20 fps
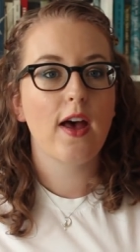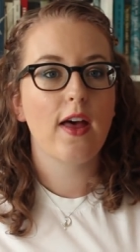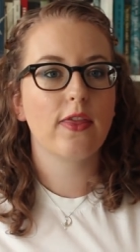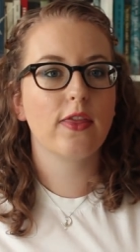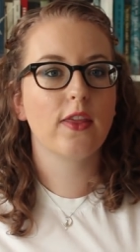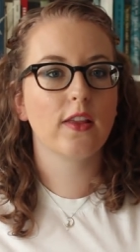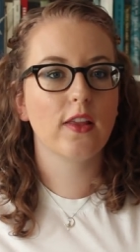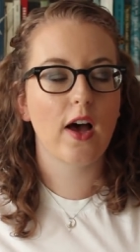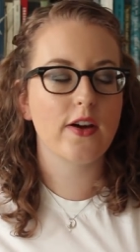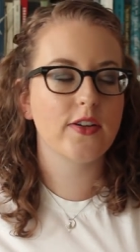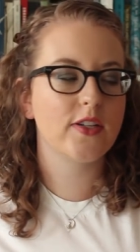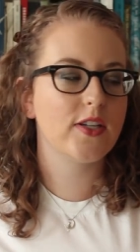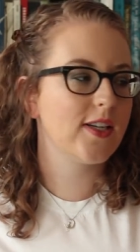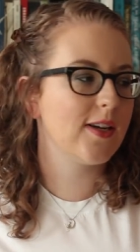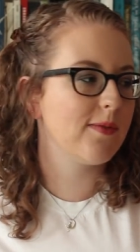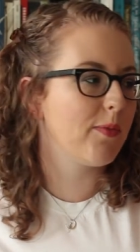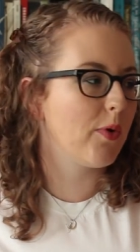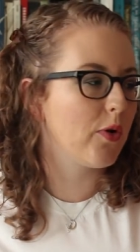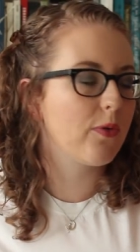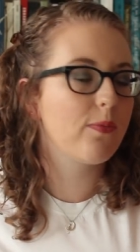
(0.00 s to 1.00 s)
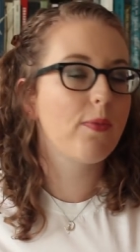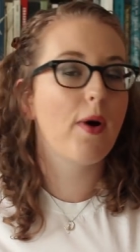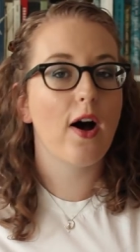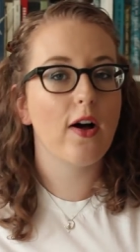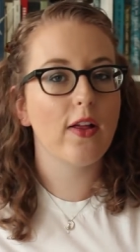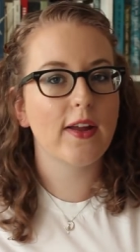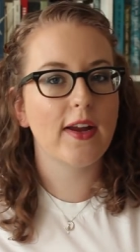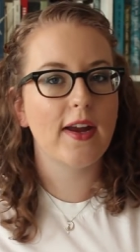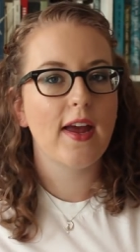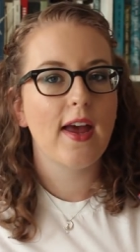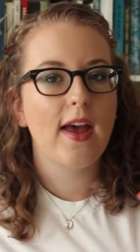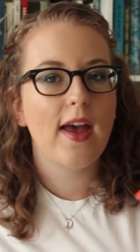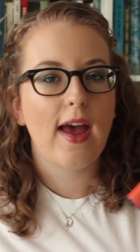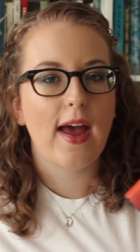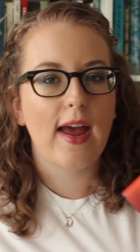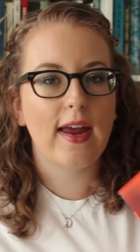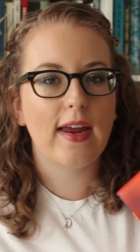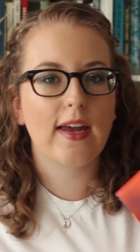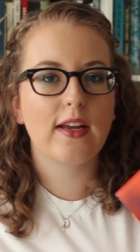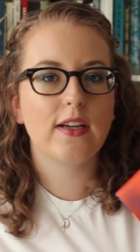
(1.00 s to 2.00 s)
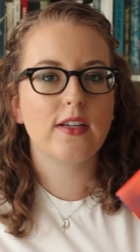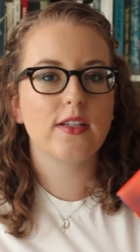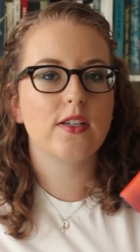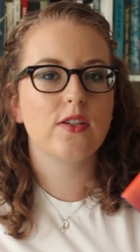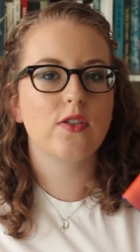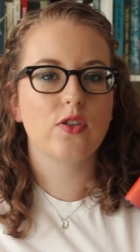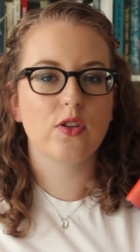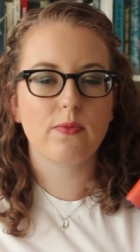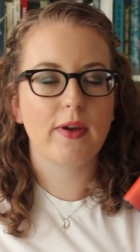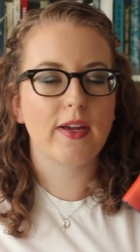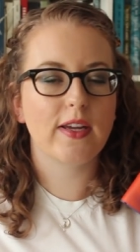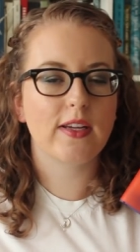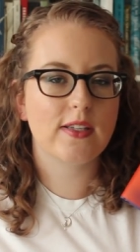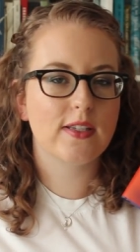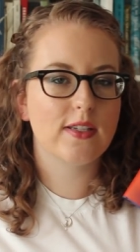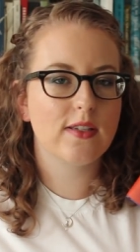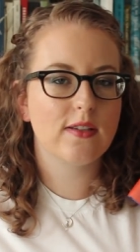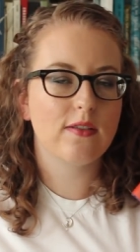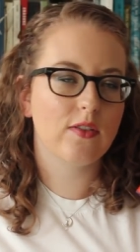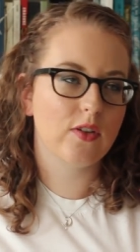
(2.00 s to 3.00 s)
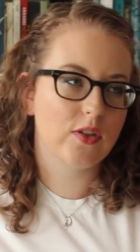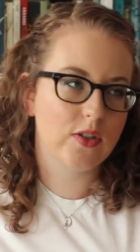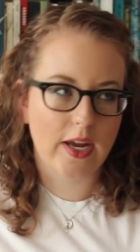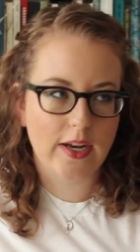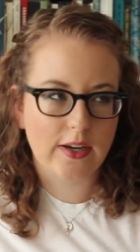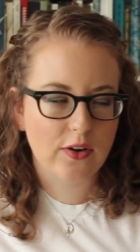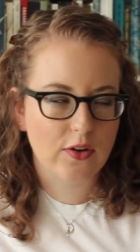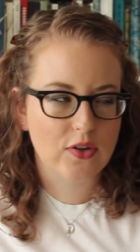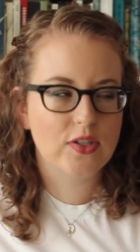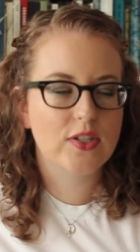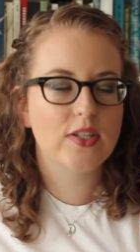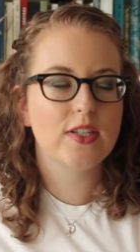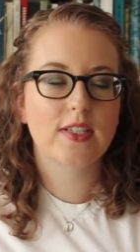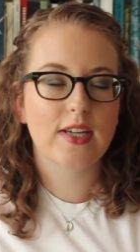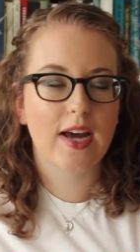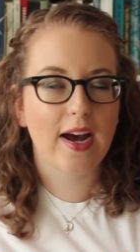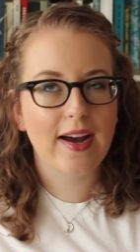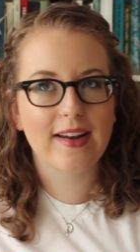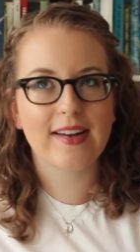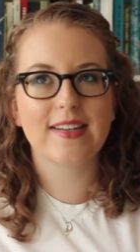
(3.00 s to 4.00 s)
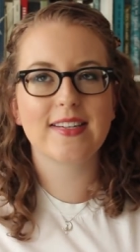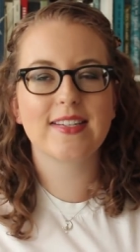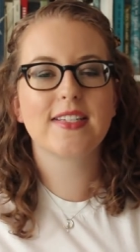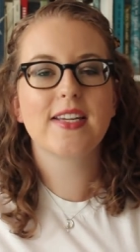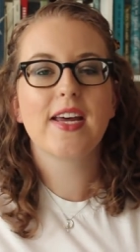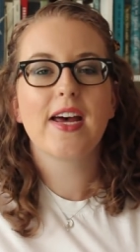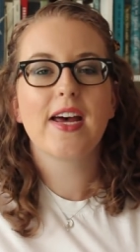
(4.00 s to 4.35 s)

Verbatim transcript: the losses on both Polly and Dominguez or Daniel's sides,